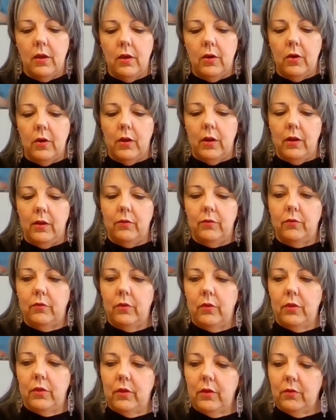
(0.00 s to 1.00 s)
All right,
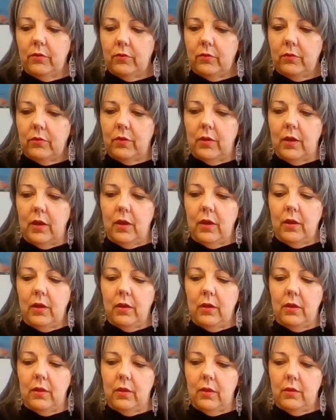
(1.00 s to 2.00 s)
so there's
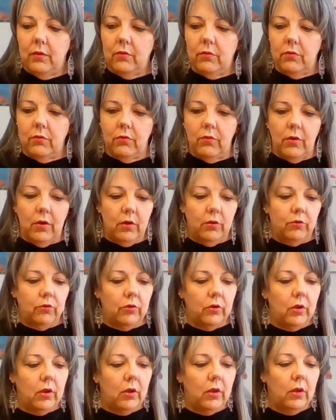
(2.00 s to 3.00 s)
that. Let's trash.